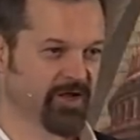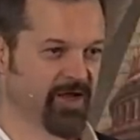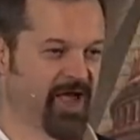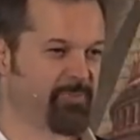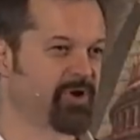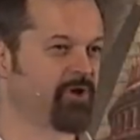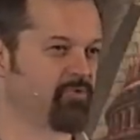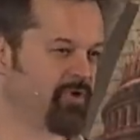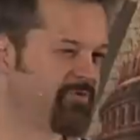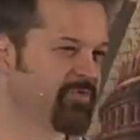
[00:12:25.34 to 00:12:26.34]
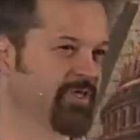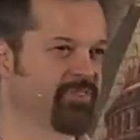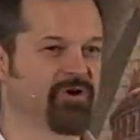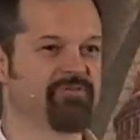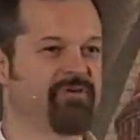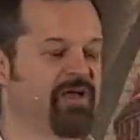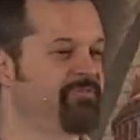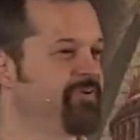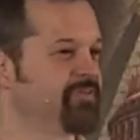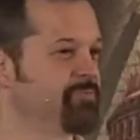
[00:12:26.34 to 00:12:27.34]
happened roughly thirty-five
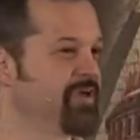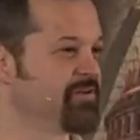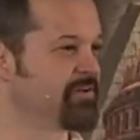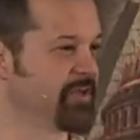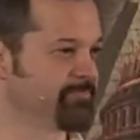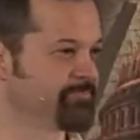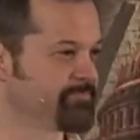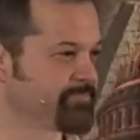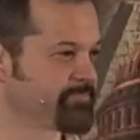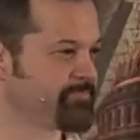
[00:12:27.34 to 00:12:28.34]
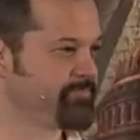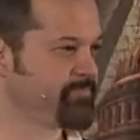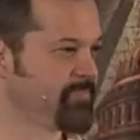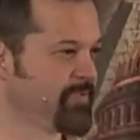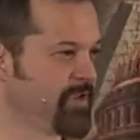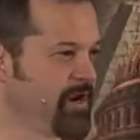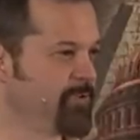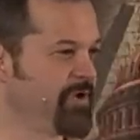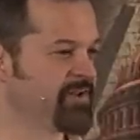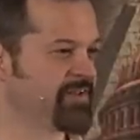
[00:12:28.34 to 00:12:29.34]
fifty B C. And I
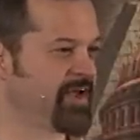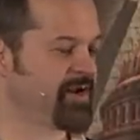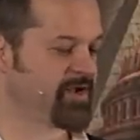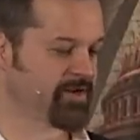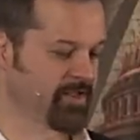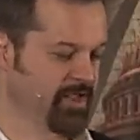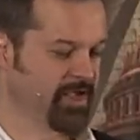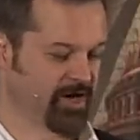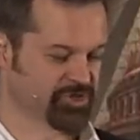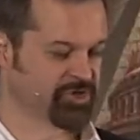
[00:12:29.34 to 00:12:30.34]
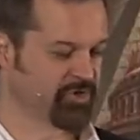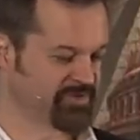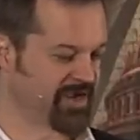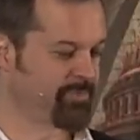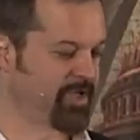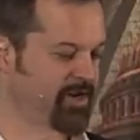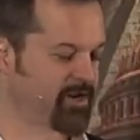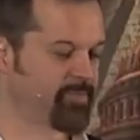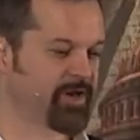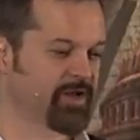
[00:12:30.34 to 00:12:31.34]
base that on, and I'll show you a timeline in
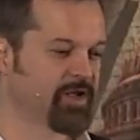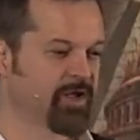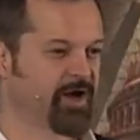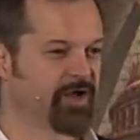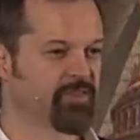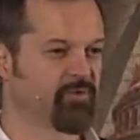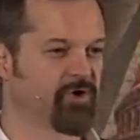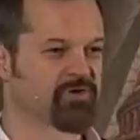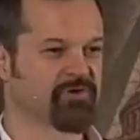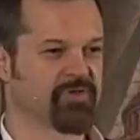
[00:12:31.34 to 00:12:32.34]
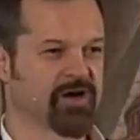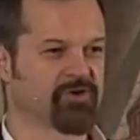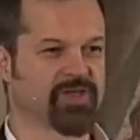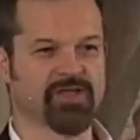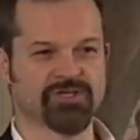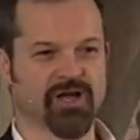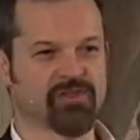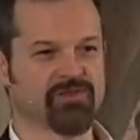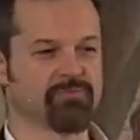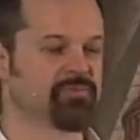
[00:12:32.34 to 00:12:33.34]
a minute, on the works of Doctor Ken
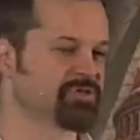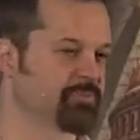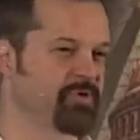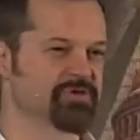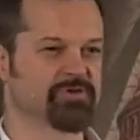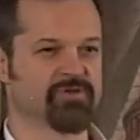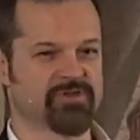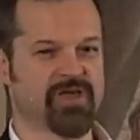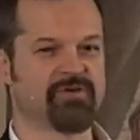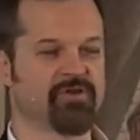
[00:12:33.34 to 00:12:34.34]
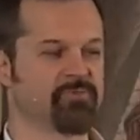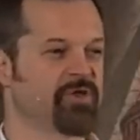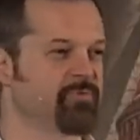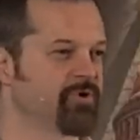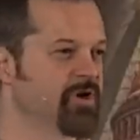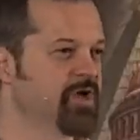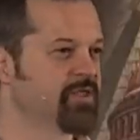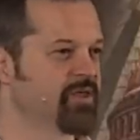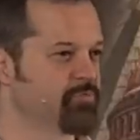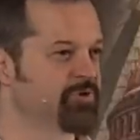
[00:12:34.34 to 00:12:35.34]
Johnson, Bishop Usher. There's a lot of other people
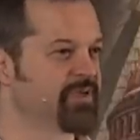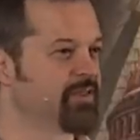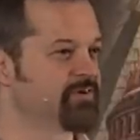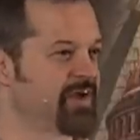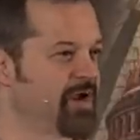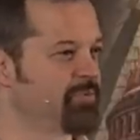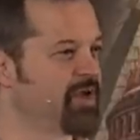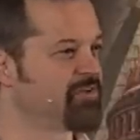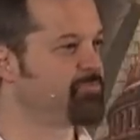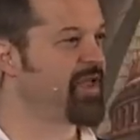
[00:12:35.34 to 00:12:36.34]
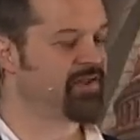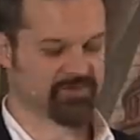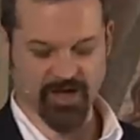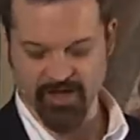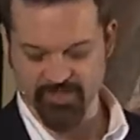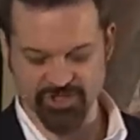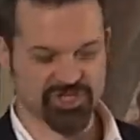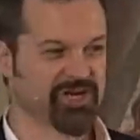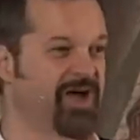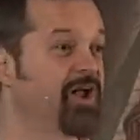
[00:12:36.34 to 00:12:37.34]
that have put together timelines based on the
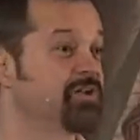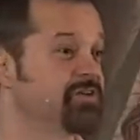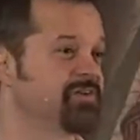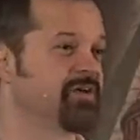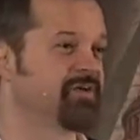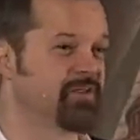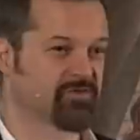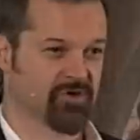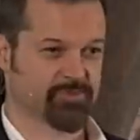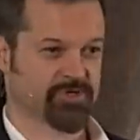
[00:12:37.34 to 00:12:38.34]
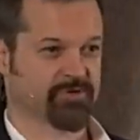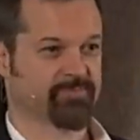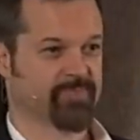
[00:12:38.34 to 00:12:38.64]
genealogies given in Scripture.